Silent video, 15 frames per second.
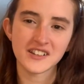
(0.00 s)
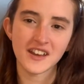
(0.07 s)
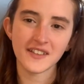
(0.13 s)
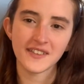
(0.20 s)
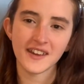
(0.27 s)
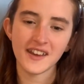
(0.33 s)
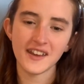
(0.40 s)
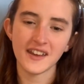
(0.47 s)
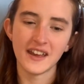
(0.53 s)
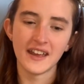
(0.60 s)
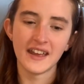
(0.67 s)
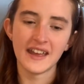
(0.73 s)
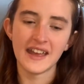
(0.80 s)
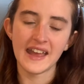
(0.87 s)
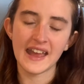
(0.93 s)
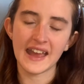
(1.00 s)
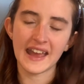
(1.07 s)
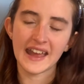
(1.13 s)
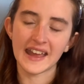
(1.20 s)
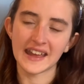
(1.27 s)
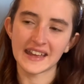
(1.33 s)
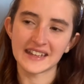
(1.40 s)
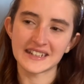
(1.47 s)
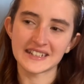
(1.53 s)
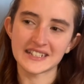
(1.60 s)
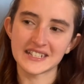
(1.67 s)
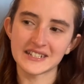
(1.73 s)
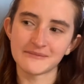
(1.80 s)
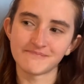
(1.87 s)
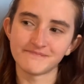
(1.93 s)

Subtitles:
other, and